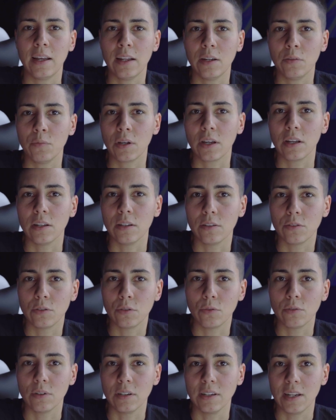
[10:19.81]
and we can
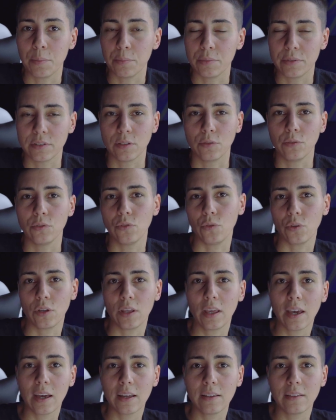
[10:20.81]
do an episode
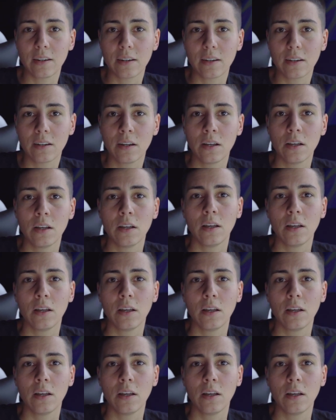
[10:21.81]
together.